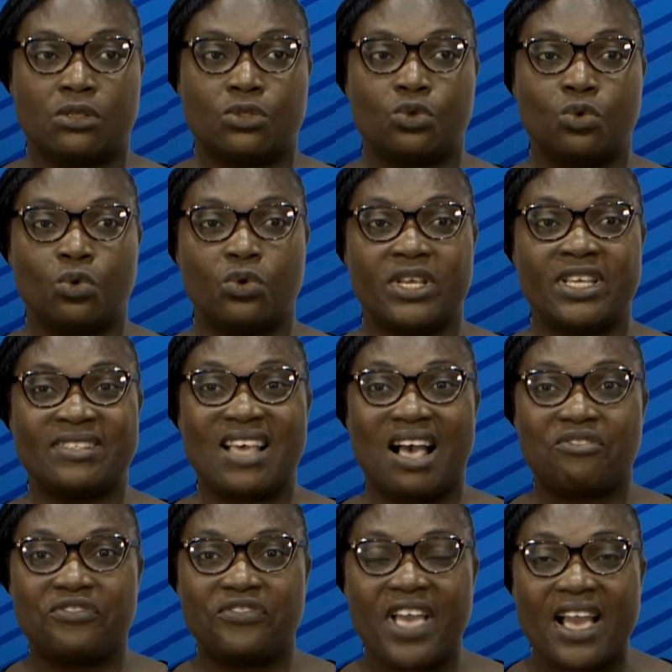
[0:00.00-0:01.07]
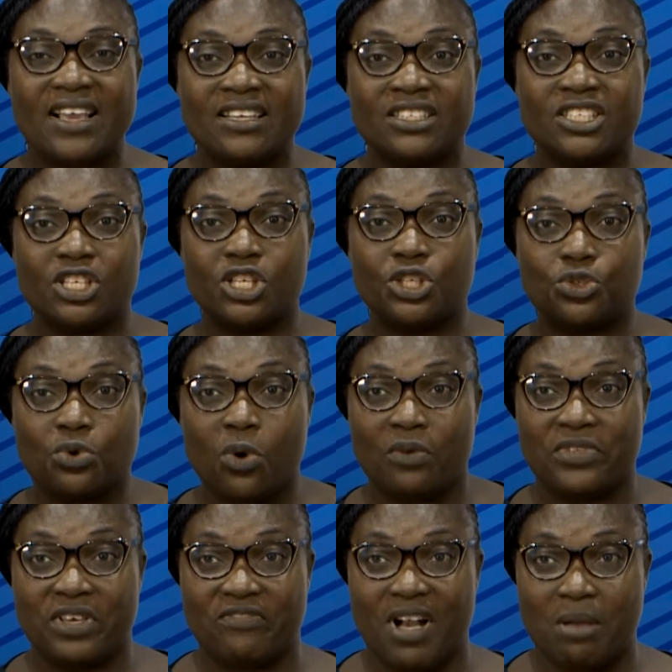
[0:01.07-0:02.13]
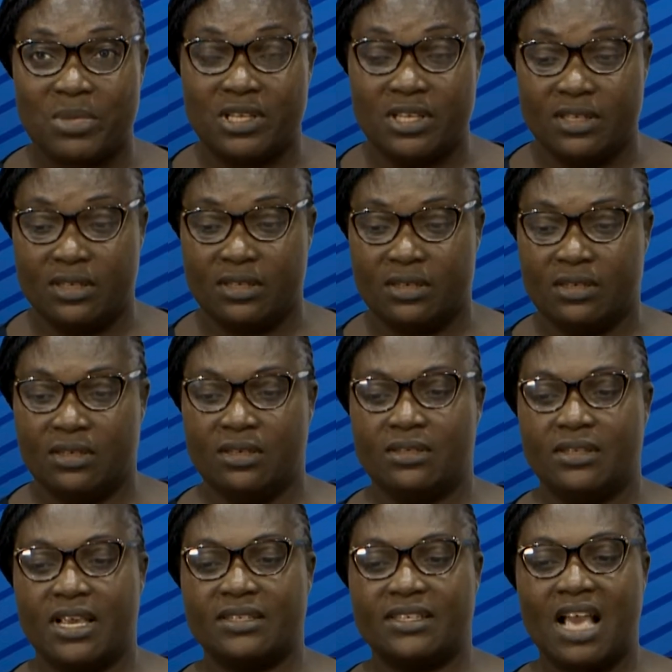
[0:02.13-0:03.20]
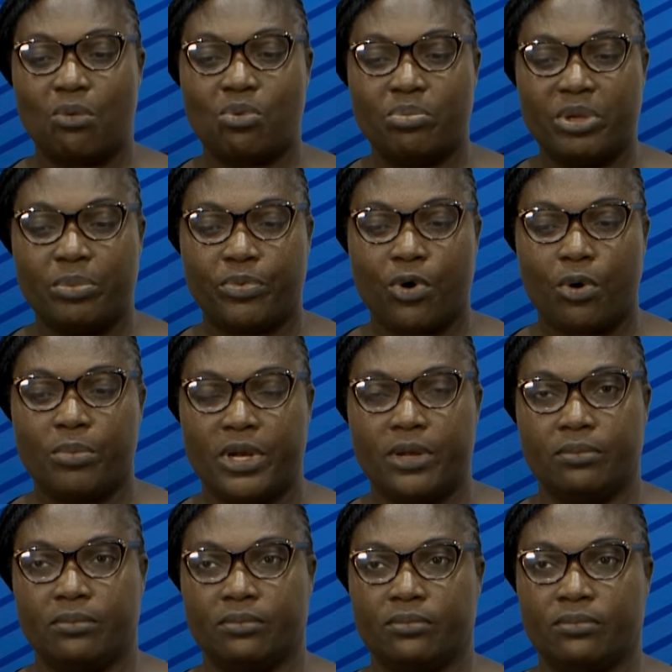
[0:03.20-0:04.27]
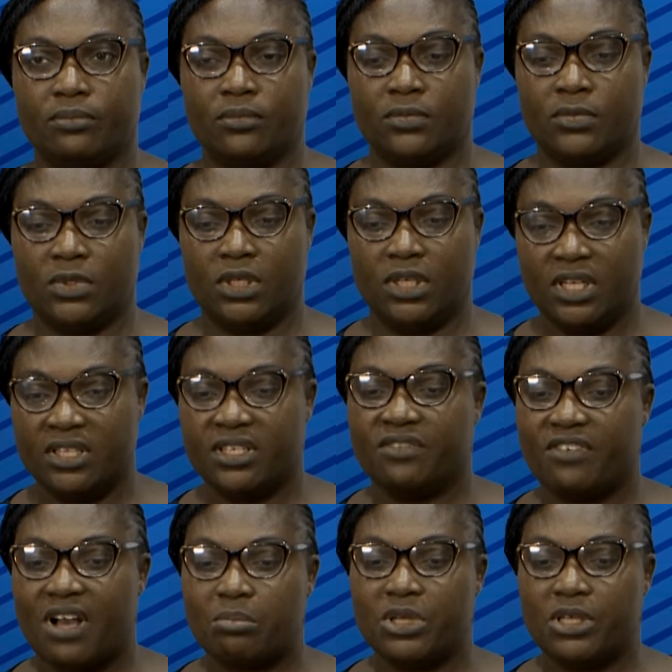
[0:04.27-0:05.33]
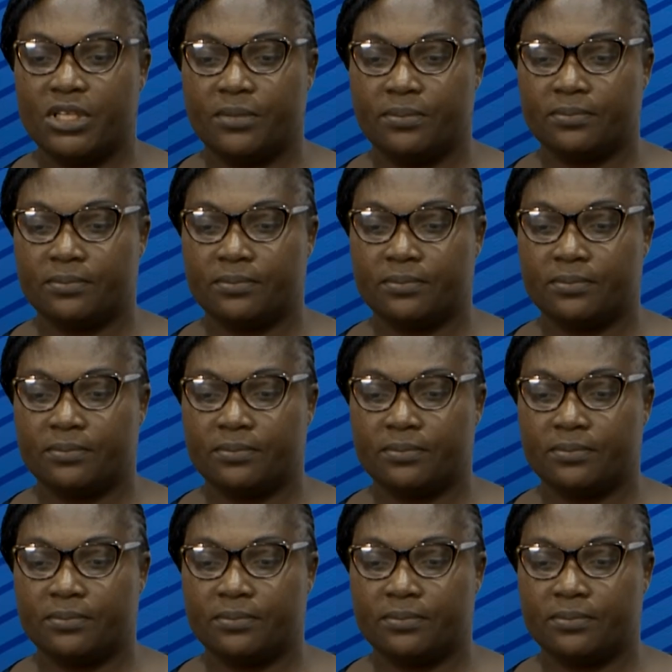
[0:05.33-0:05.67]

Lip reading: to interfere in the issue of the family, then there will be problem in the family.